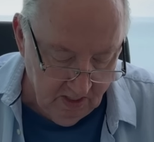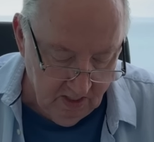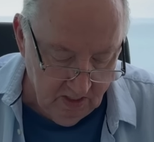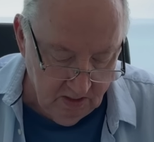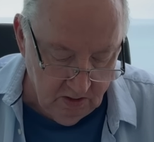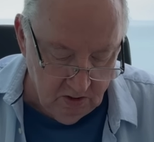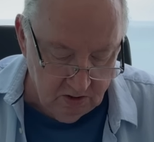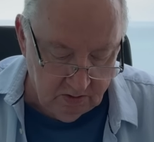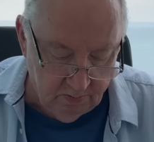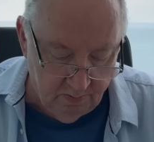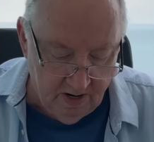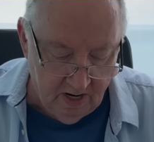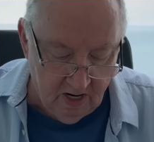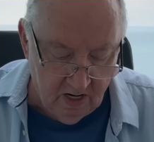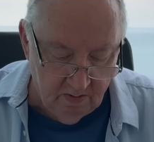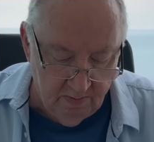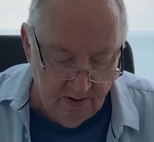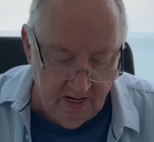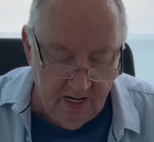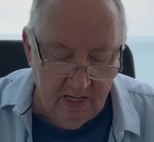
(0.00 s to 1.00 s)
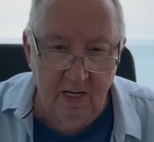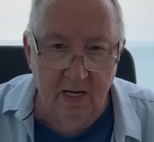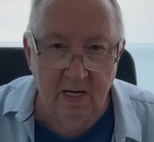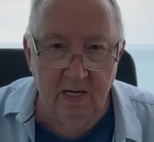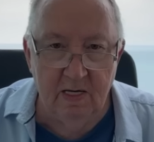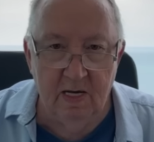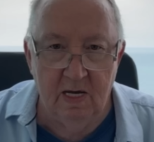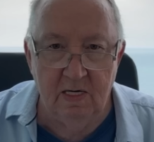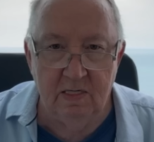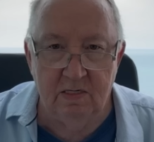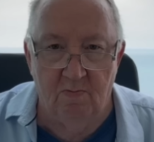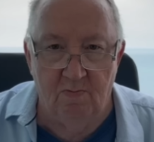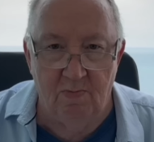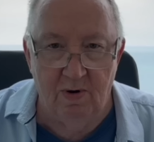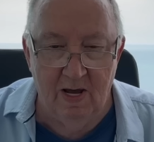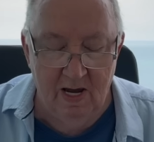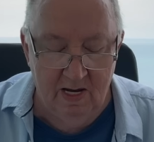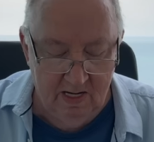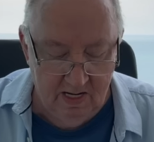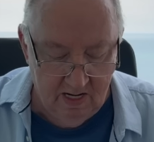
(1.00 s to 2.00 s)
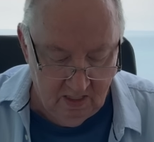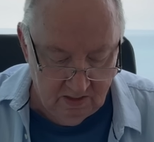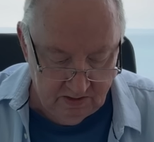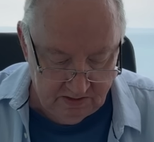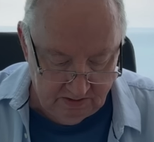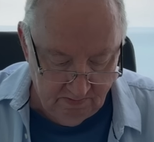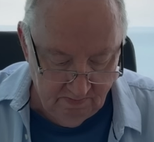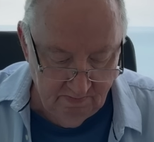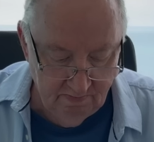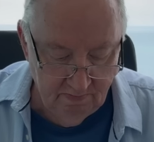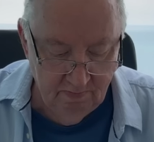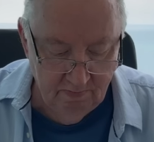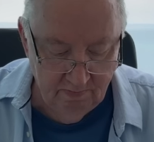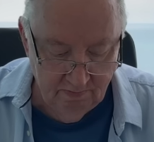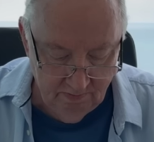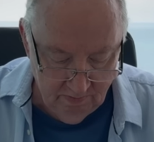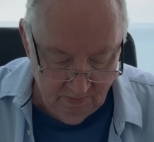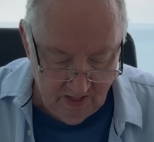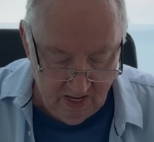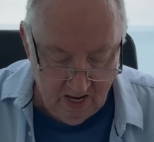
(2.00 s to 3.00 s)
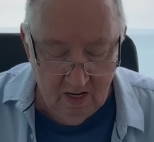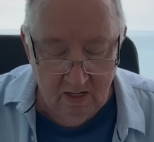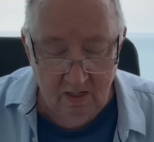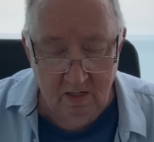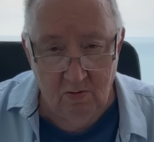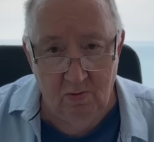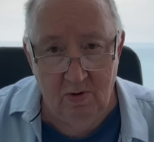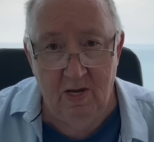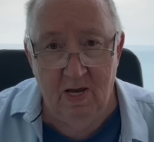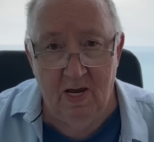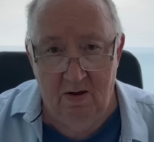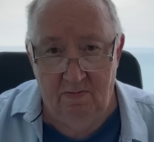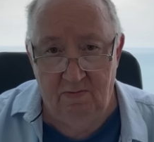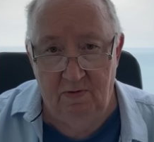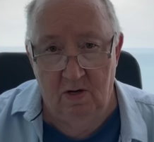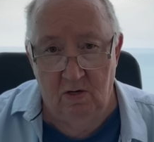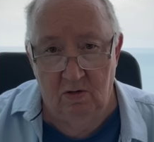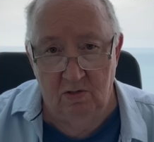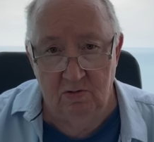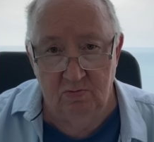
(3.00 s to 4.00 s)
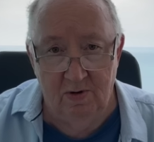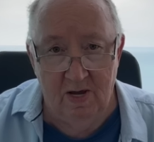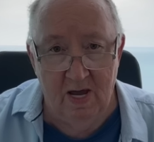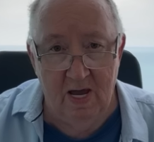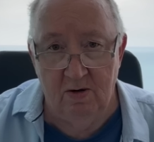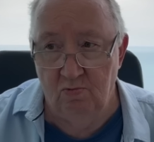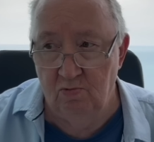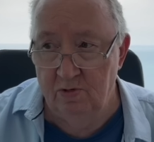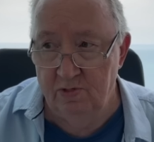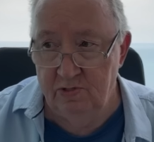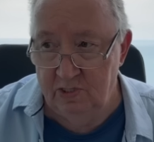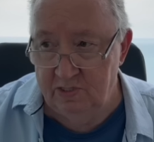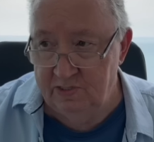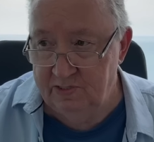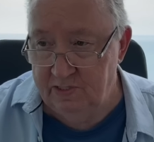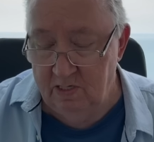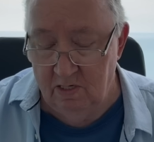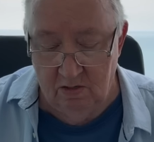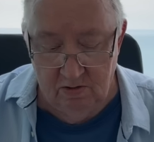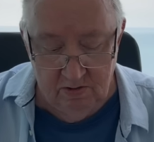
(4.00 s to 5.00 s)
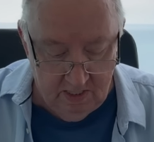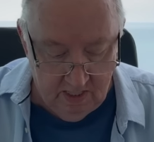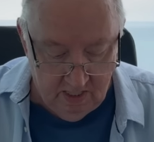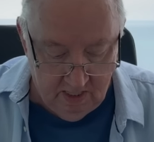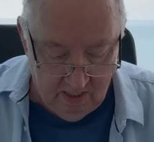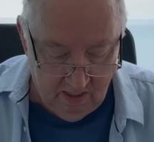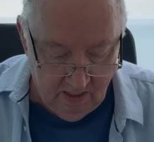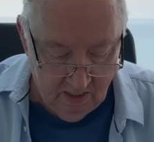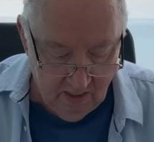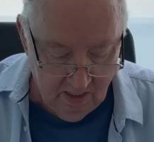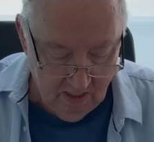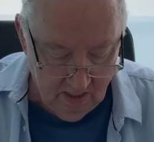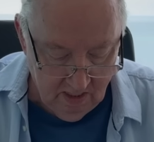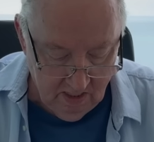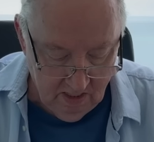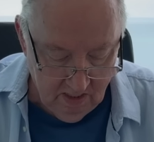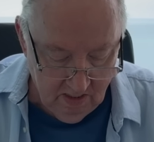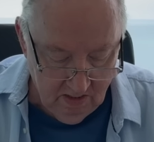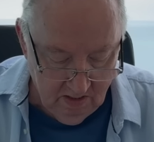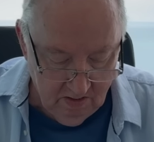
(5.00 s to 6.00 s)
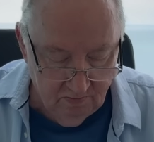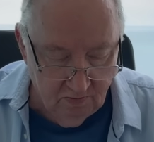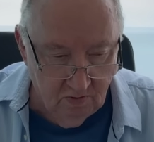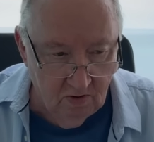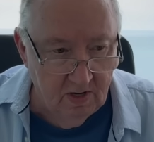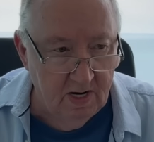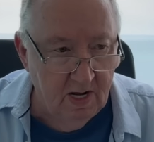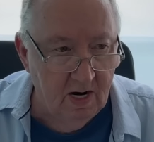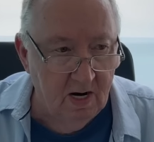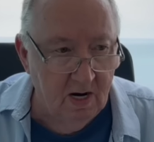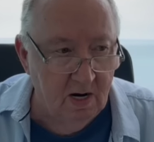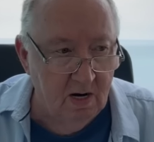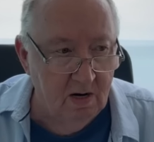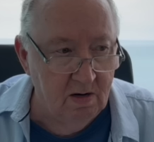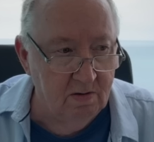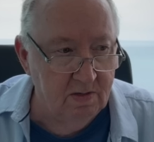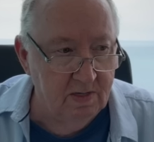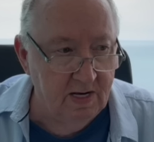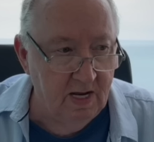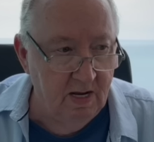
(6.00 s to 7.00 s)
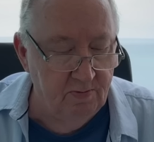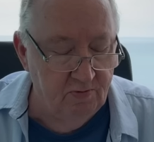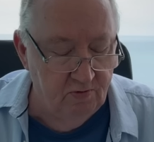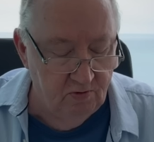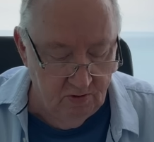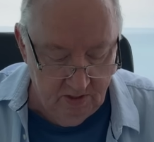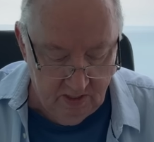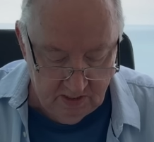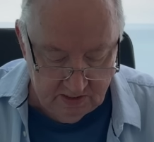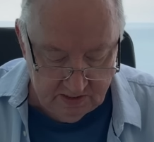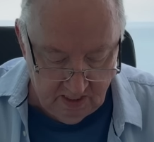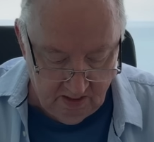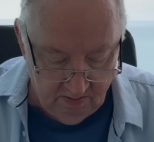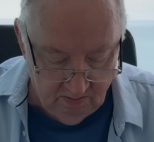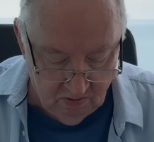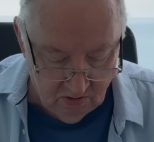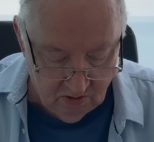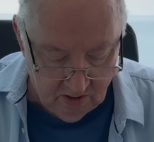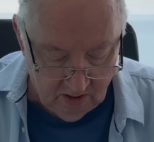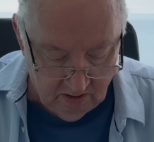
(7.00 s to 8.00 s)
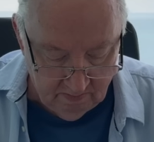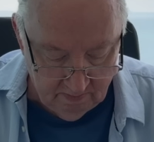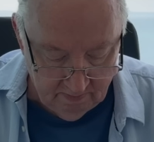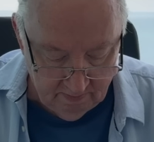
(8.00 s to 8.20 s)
Use a power bank in case of blackouts. Yeah, we have those. We had one just the other day for an hour, day before yesterday morning.